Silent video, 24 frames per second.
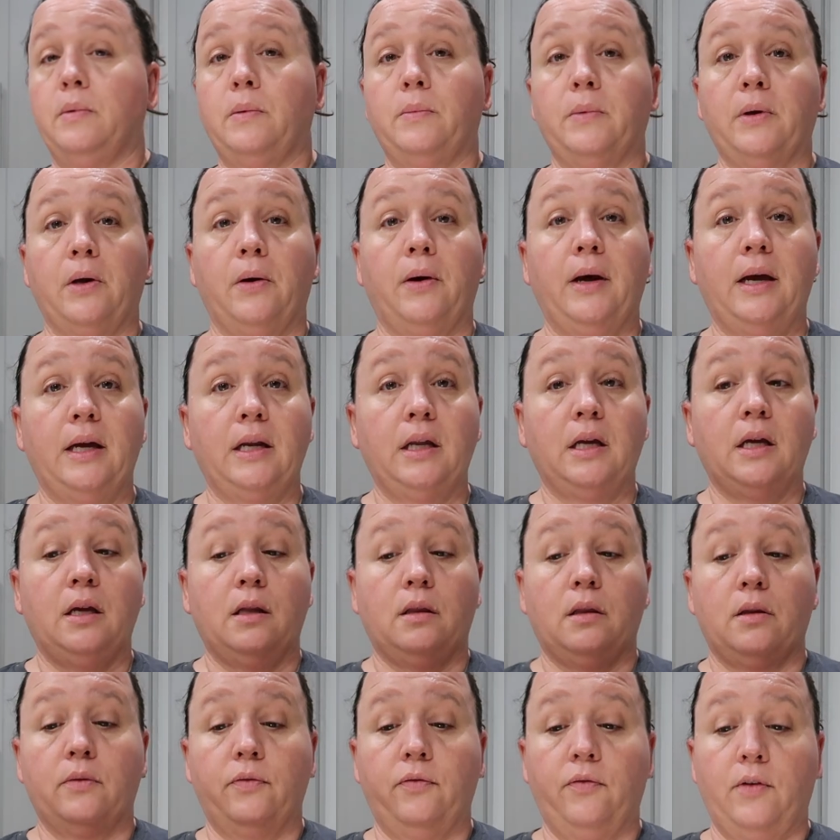and we go ahead and
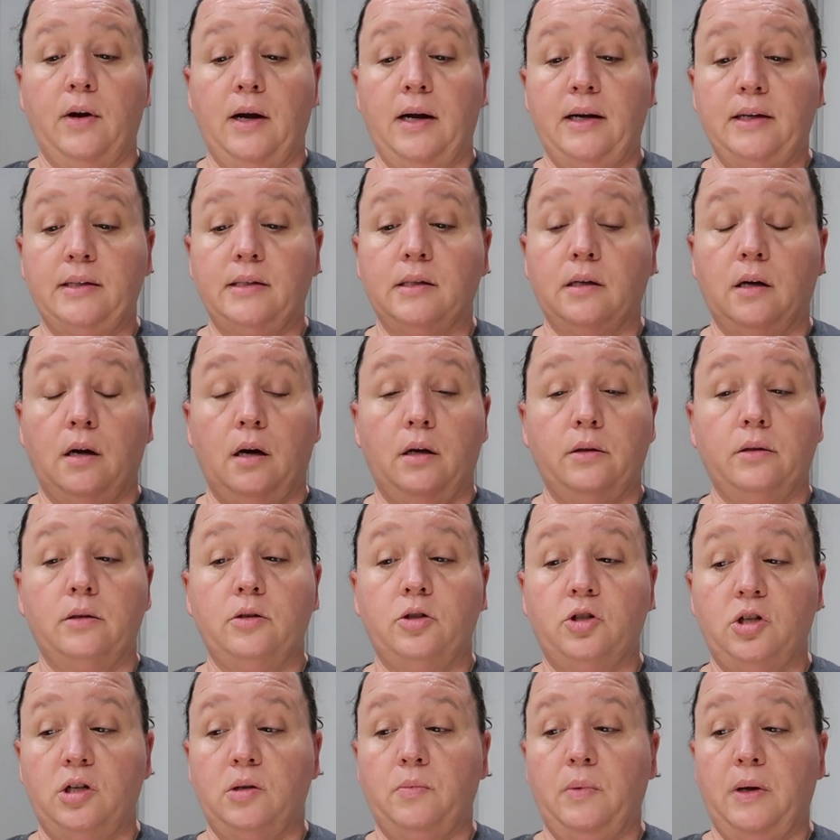get the fries on the
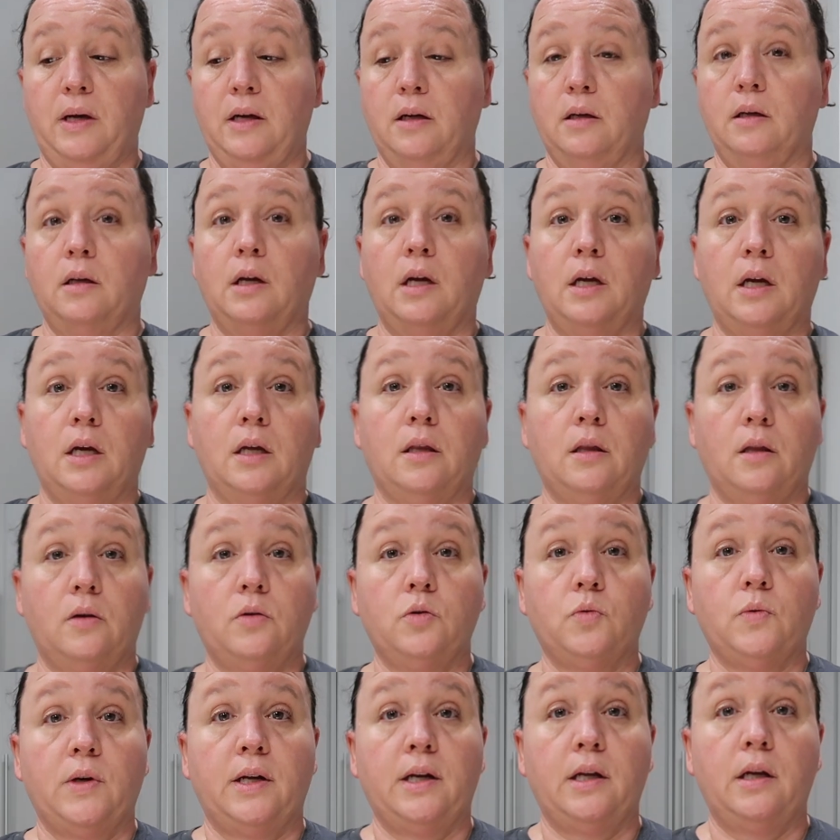sheet pan and get
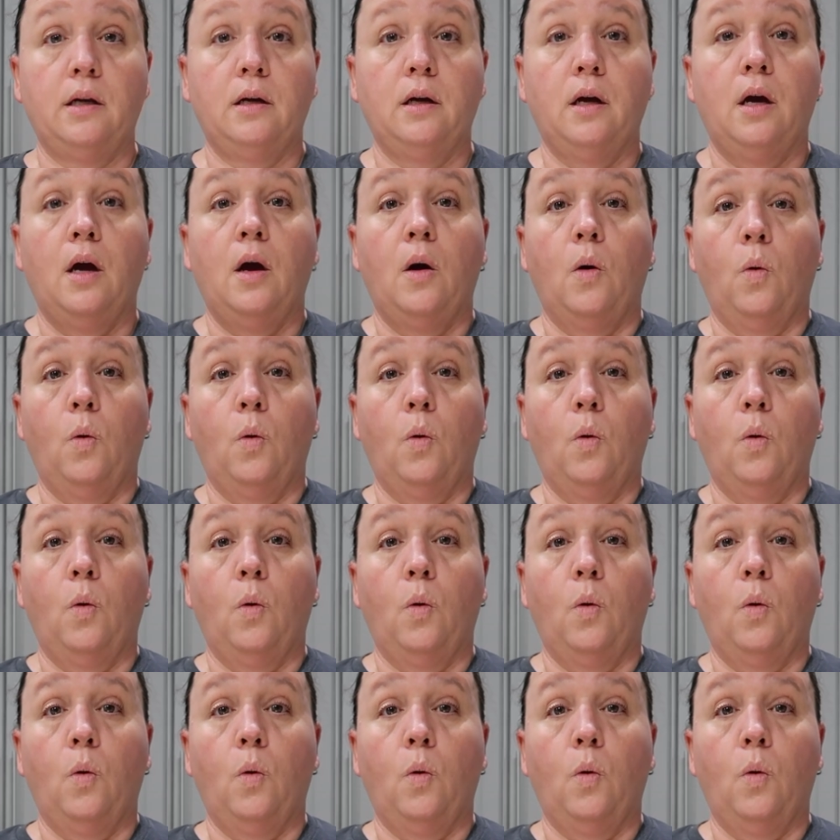those ready.